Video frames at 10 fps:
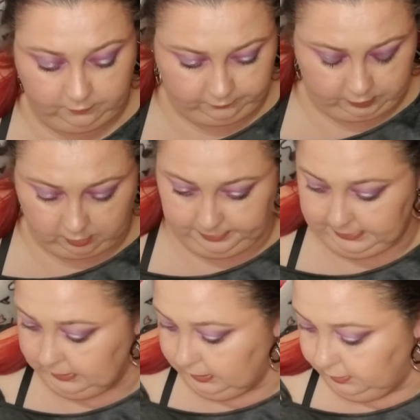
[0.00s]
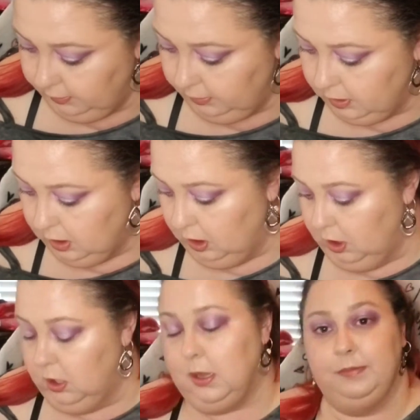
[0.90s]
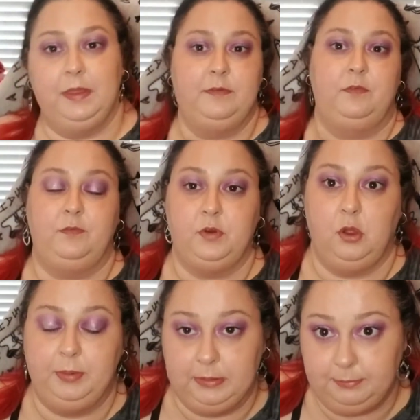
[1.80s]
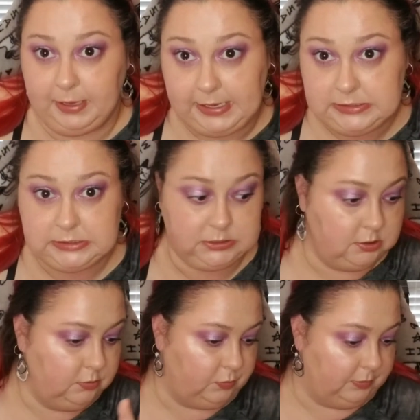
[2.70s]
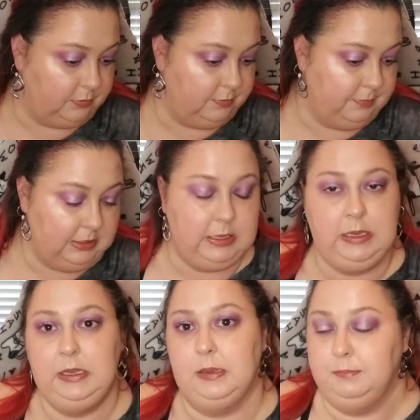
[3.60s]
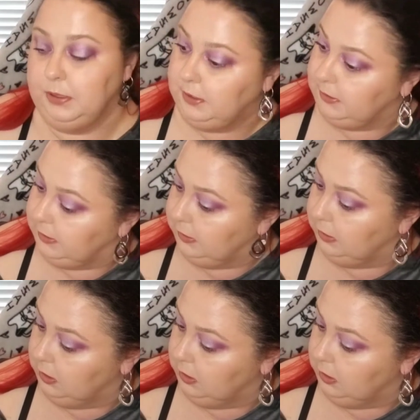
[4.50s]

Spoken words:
for y'all being here. I'm thankful for y'all being patient with me and Buddy